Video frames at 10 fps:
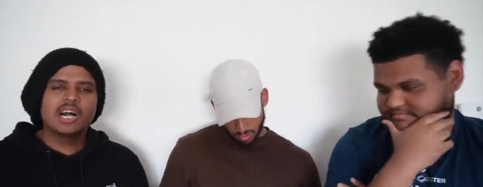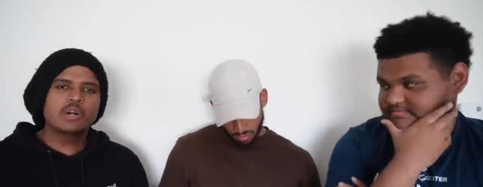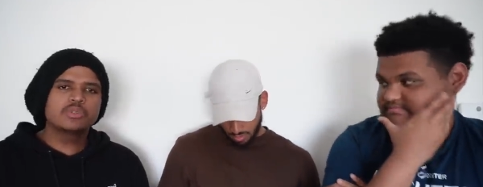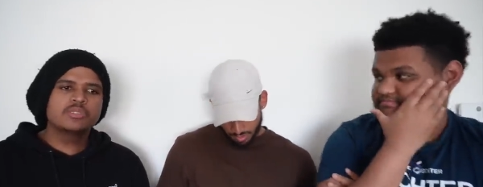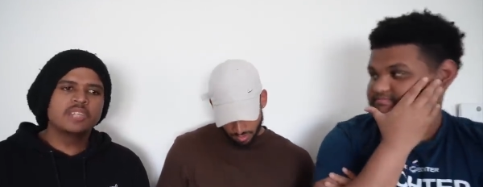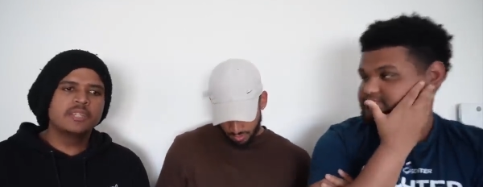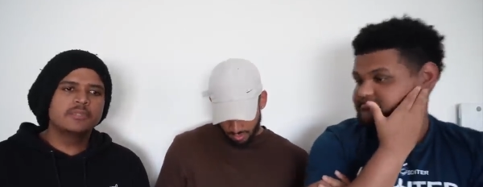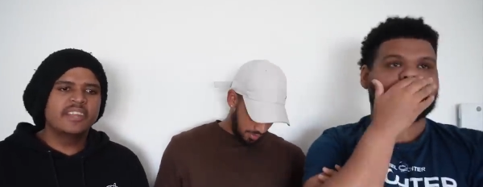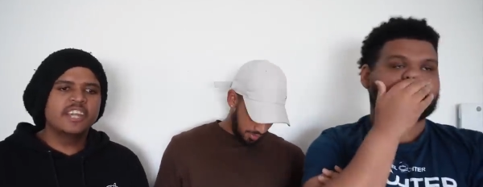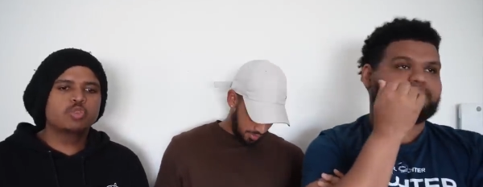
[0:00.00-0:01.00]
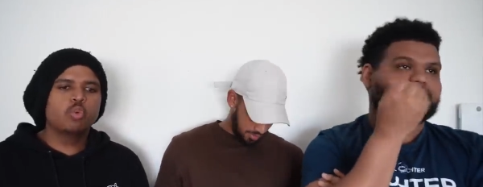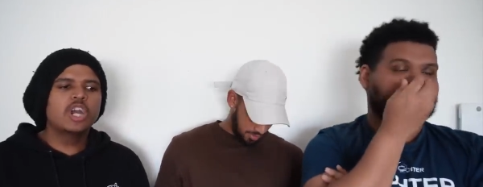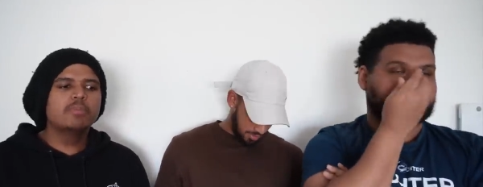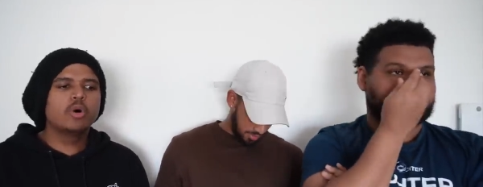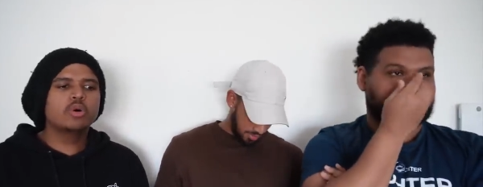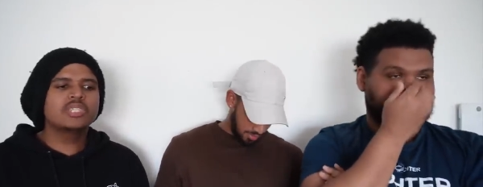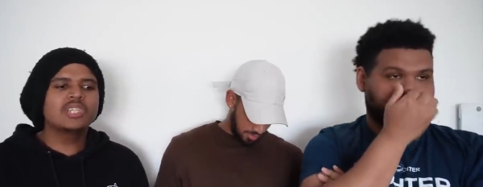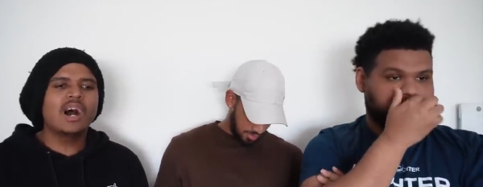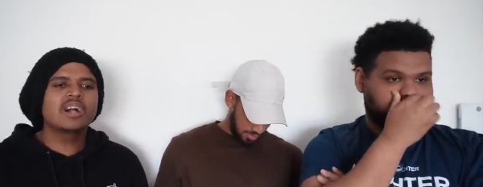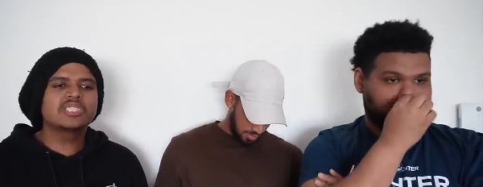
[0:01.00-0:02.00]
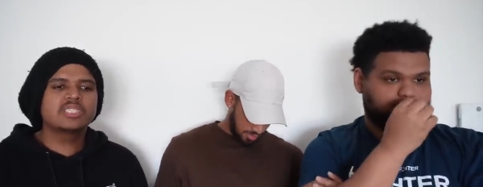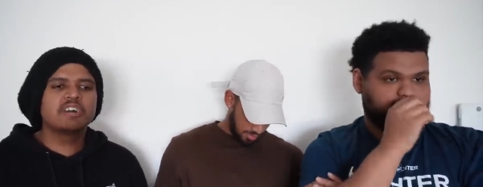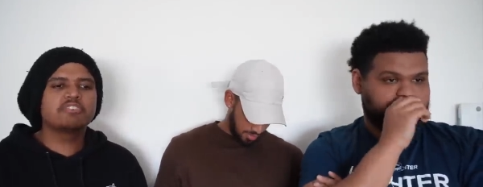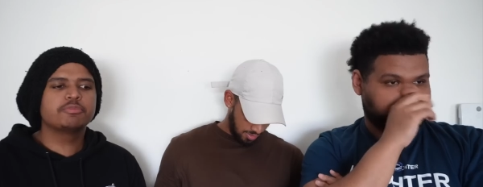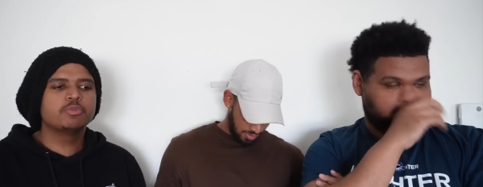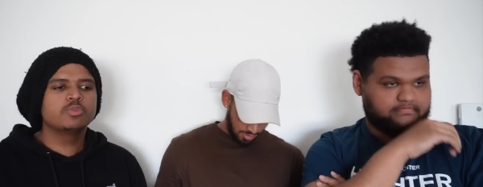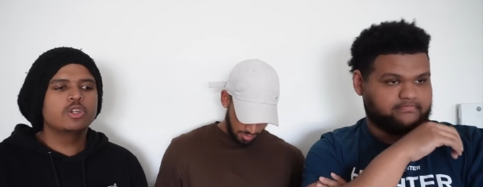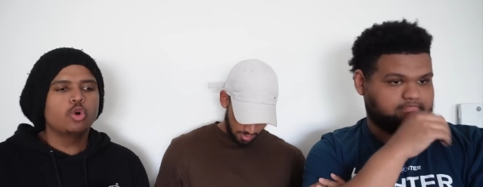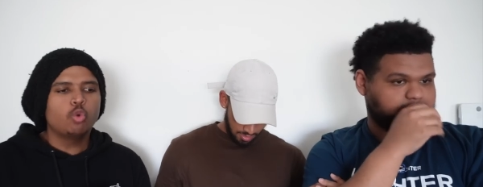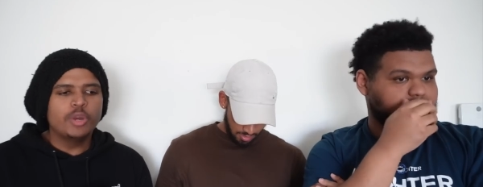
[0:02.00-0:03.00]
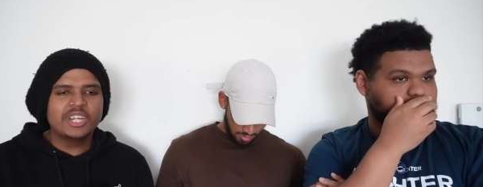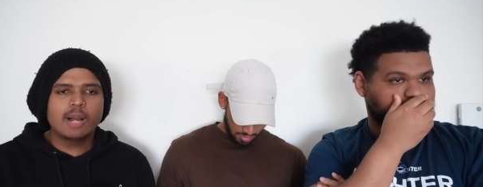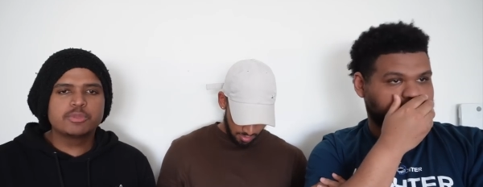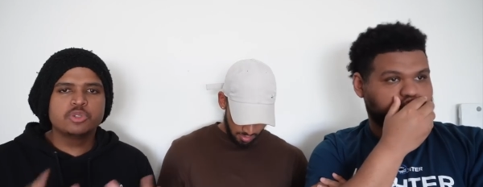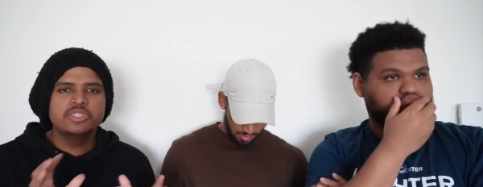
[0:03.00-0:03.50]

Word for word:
Speaker 1: out that there's way more dark stuff when it comes to